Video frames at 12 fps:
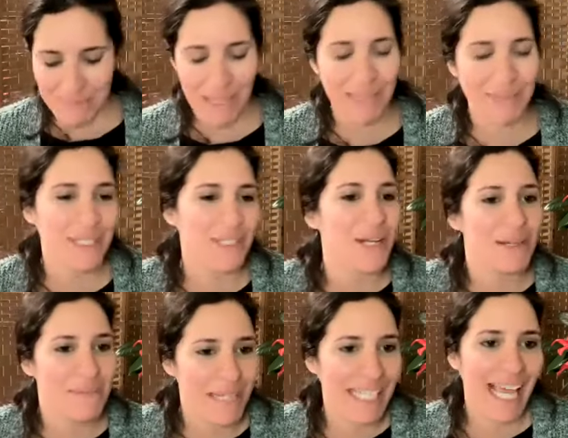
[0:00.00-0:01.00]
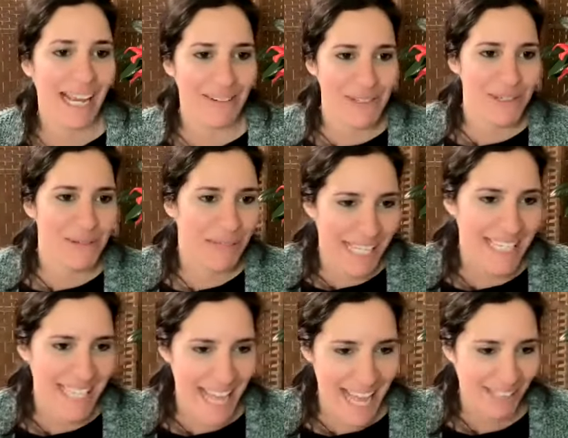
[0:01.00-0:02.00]
smile when you talk about language,
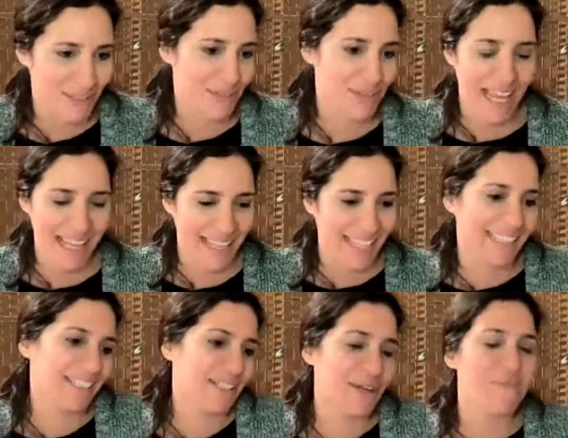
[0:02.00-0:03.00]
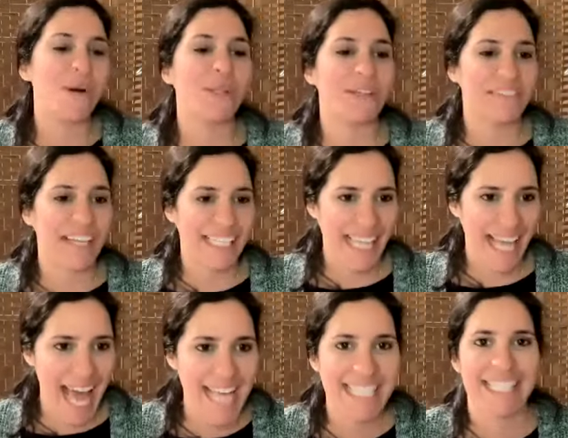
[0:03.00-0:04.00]
because I do say that, Polyvagal
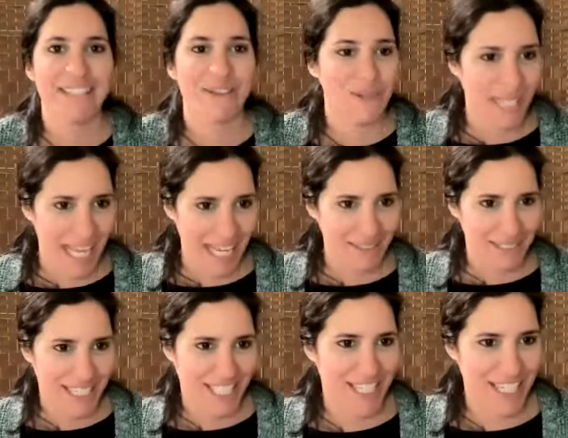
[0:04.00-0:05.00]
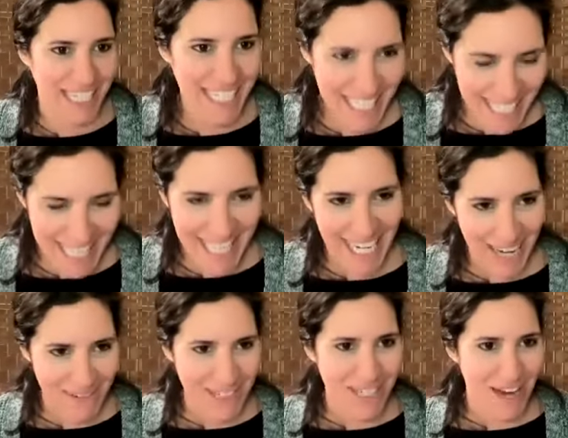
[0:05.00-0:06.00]
has its own language that
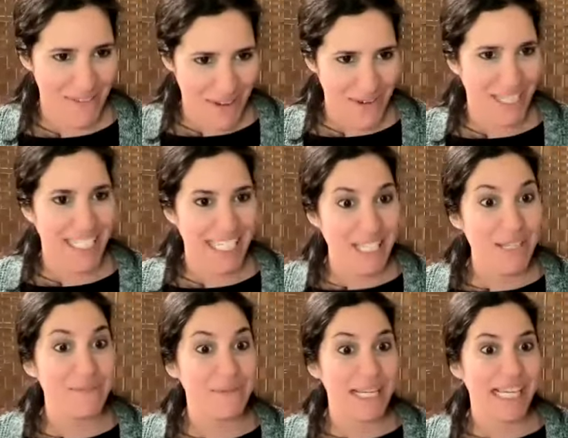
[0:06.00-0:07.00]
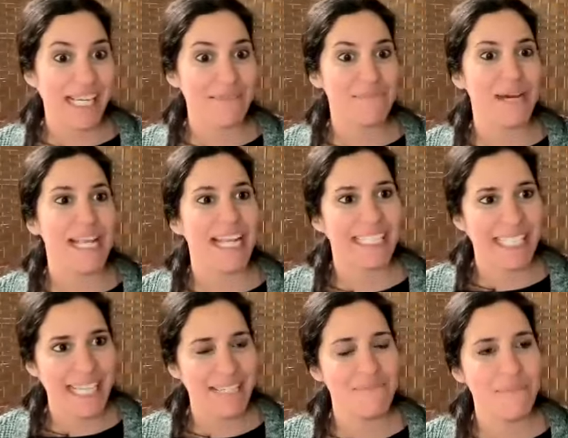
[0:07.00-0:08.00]
I wish everyone could speak. But
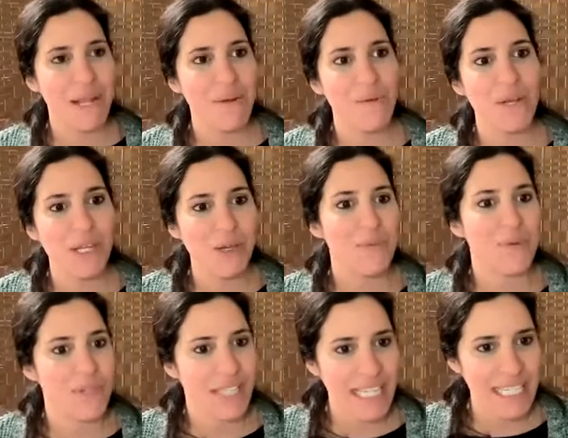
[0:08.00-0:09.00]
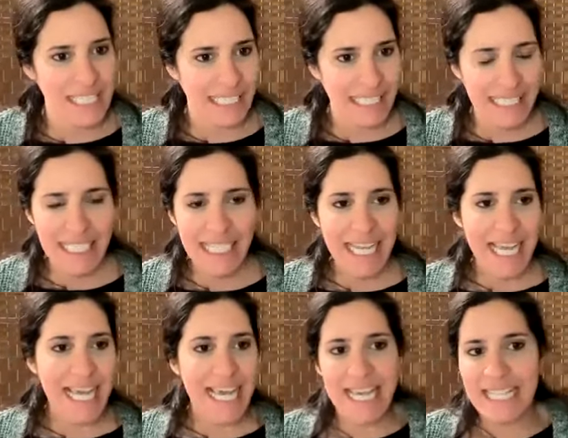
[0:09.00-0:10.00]
when you present it,
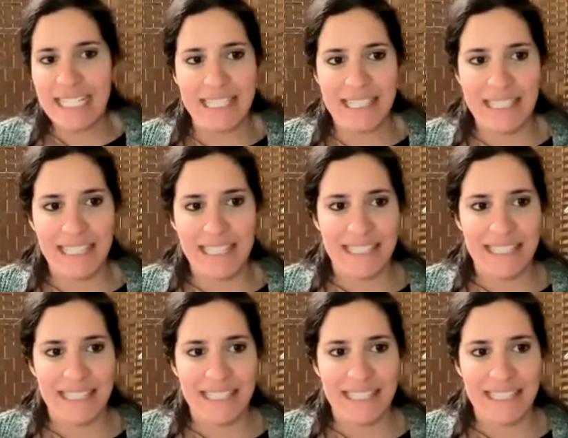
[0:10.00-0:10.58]
it's